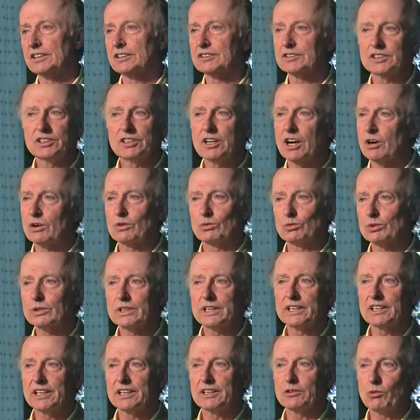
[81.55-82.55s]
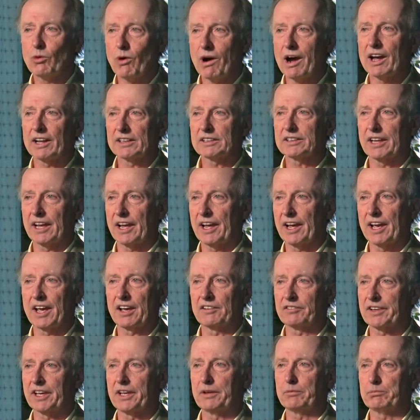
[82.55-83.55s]
you don't really want to
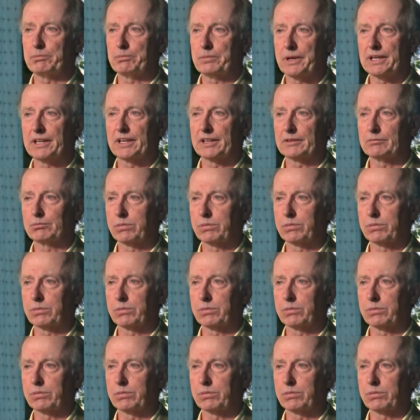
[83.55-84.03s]
have a big,